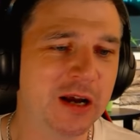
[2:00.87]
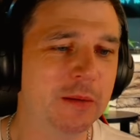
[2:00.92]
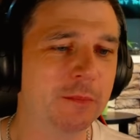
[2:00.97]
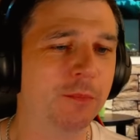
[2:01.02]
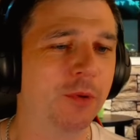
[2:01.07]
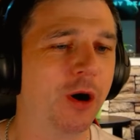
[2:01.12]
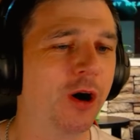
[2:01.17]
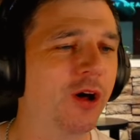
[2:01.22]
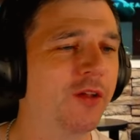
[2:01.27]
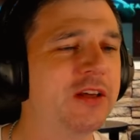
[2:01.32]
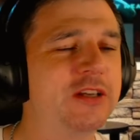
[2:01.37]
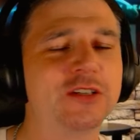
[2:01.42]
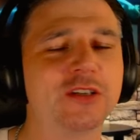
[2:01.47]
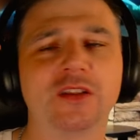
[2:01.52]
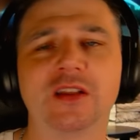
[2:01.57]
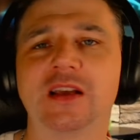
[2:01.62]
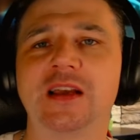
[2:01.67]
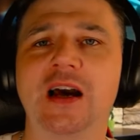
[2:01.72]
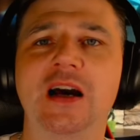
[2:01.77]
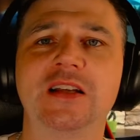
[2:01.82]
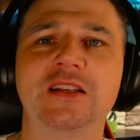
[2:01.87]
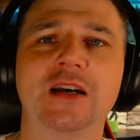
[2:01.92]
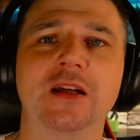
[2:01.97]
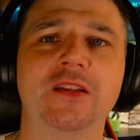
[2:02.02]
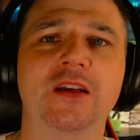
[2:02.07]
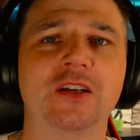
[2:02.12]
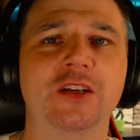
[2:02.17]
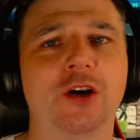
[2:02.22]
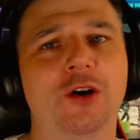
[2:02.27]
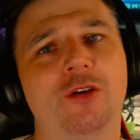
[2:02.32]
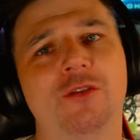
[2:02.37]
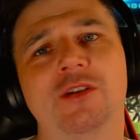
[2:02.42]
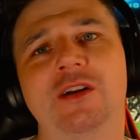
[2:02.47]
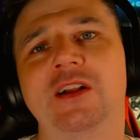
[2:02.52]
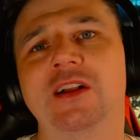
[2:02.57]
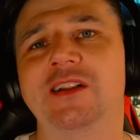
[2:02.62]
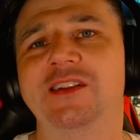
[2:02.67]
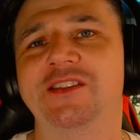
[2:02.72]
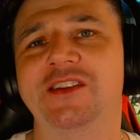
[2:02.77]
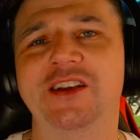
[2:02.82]
But all these other guys out there, yo,
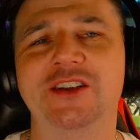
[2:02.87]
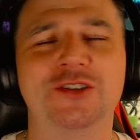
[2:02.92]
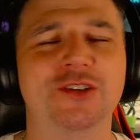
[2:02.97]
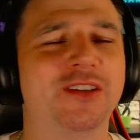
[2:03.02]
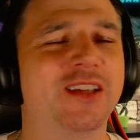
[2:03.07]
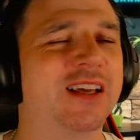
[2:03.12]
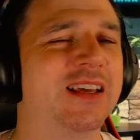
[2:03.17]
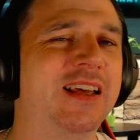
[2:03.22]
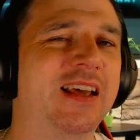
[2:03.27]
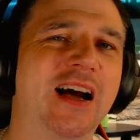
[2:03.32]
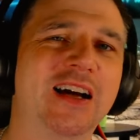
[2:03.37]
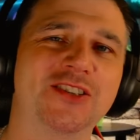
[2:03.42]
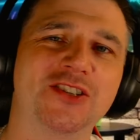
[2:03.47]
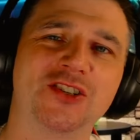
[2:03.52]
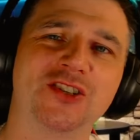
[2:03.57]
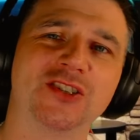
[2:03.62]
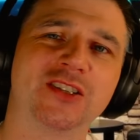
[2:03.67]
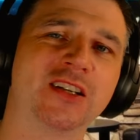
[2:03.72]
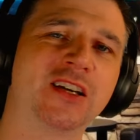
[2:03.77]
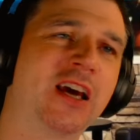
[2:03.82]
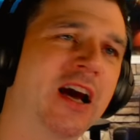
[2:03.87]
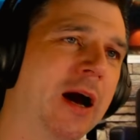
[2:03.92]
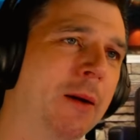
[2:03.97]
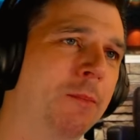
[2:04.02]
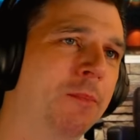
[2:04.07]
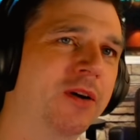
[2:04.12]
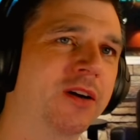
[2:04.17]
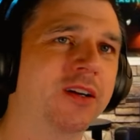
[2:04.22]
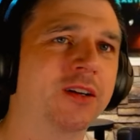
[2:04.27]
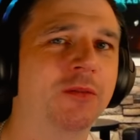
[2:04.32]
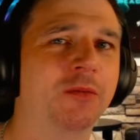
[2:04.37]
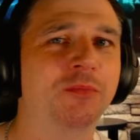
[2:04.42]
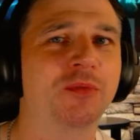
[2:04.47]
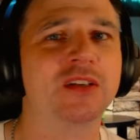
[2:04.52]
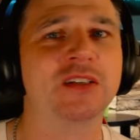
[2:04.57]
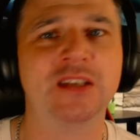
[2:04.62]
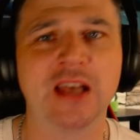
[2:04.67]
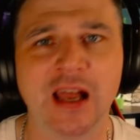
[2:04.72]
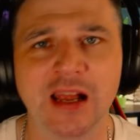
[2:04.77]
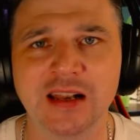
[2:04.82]
these other guys are just capping and
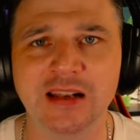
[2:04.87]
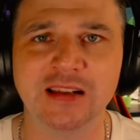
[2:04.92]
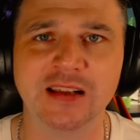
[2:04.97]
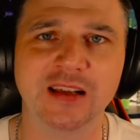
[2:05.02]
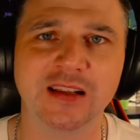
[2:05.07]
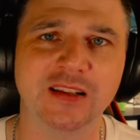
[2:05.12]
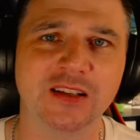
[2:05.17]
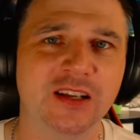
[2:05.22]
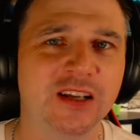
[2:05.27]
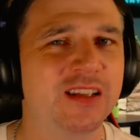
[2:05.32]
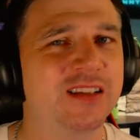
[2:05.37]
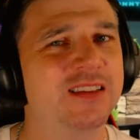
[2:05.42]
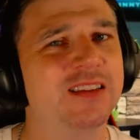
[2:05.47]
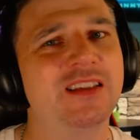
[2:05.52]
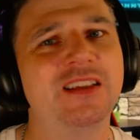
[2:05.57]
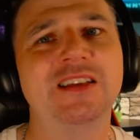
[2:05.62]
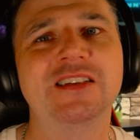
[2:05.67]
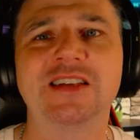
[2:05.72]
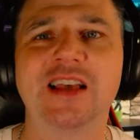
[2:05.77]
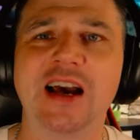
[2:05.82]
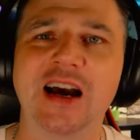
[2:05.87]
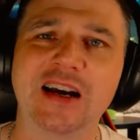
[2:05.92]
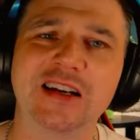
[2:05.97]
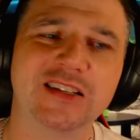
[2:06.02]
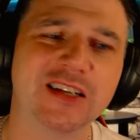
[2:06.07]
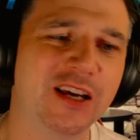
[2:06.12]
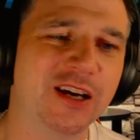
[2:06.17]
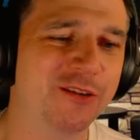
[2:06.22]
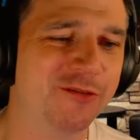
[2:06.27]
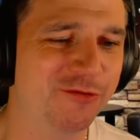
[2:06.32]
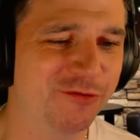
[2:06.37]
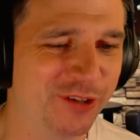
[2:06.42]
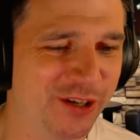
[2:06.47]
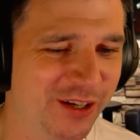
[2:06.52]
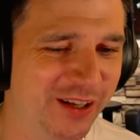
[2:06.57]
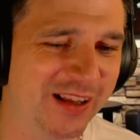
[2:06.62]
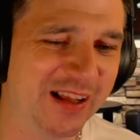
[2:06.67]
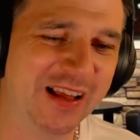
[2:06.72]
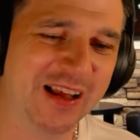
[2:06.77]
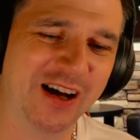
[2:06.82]
pretending. These guys ain't
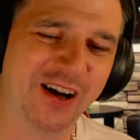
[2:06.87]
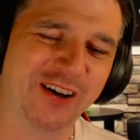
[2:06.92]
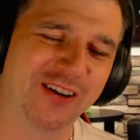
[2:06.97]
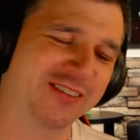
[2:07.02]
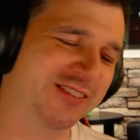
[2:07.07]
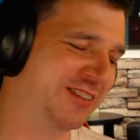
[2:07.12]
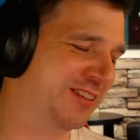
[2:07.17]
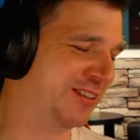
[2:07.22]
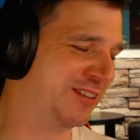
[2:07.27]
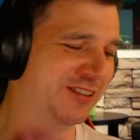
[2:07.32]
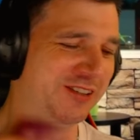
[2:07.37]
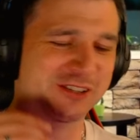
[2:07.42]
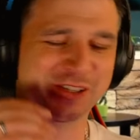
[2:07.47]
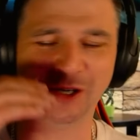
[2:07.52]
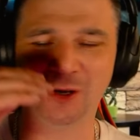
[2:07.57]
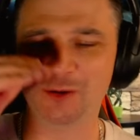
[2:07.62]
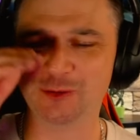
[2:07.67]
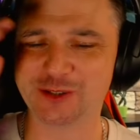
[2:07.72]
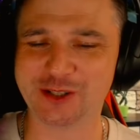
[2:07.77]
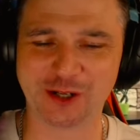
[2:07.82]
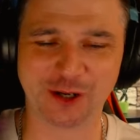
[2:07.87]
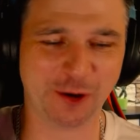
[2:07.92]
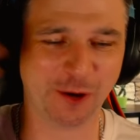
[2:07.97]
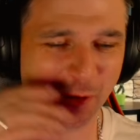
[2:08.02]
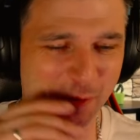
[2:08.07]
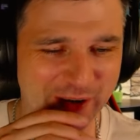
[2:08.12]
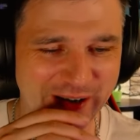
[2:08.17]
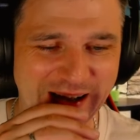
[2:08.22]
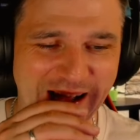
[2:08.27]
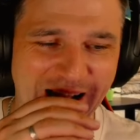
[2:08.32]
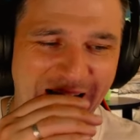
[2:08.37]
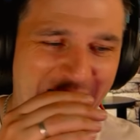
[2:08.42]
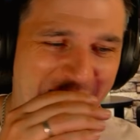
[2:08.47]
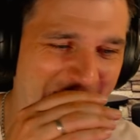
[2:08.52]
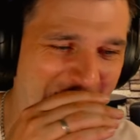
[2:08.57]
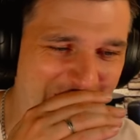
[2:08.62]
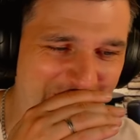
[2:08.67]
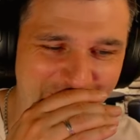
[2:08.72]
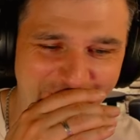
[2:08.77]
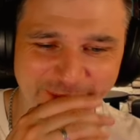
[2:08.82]
real. Dude's coming
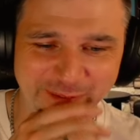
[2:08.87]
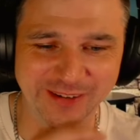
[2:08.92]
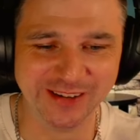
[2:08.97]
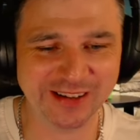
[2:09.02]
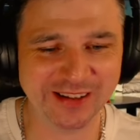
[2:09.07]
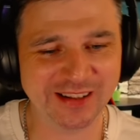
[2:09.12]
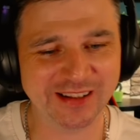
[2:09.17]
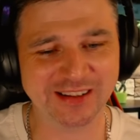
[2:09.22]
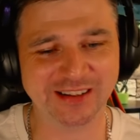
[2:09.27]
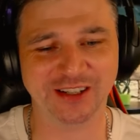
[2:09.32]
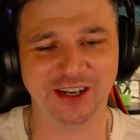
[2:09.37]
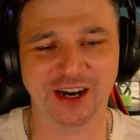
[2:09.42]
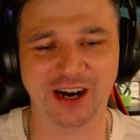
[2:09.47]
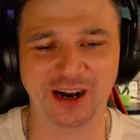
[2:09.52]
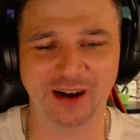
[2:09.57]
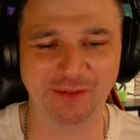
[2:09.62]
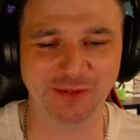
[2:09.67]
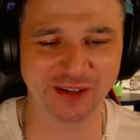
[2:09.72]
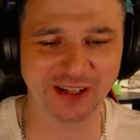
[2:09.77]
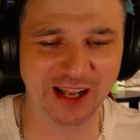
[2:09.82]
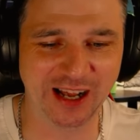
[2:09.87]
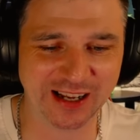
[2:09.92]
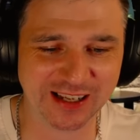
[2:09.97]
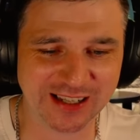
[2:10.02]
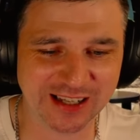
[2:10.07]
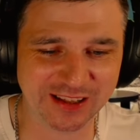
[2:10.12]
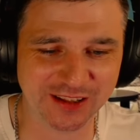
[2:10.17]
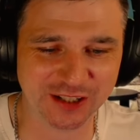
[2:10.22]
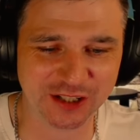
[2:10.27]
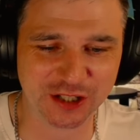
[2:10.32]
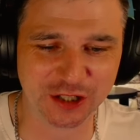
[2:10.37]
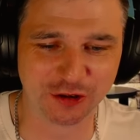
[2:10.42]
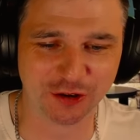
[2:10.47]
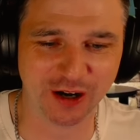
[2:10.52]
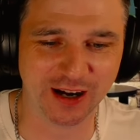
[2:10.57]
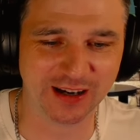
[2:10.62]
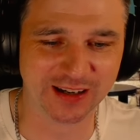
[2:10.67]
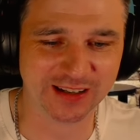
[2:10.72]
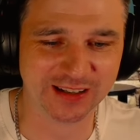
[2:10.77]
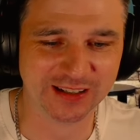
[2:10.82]
out. Yo, I'm liking this
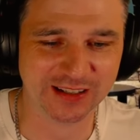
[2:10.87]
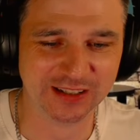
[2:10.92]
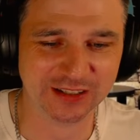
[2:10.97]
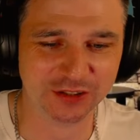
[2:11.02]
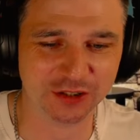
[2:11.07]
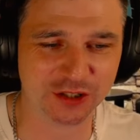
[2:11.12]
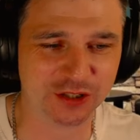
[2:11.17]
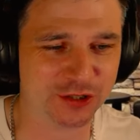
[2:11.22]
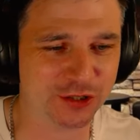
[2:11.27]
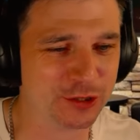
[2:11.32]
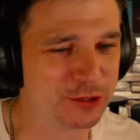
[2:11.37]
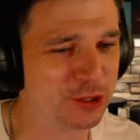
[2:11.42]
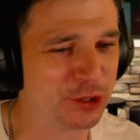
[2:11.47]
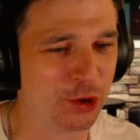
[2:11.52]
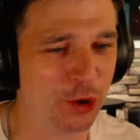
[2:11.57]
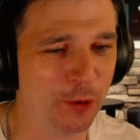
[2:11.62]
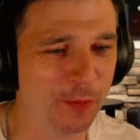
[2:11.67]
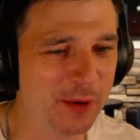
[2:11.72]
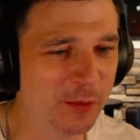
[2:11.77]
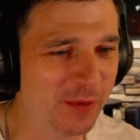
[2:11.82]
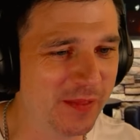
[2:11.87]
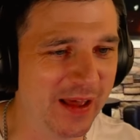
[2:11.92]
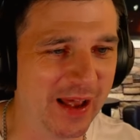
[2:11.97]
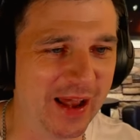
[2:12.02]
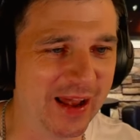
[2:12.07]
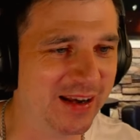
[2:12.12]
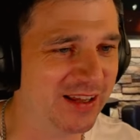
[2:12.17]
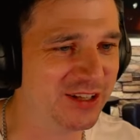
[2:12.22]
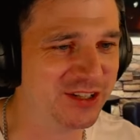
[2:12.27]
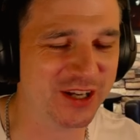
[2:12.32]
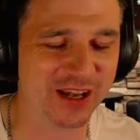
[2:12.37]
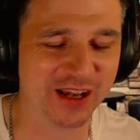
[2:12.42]
track. Just coming with that energy.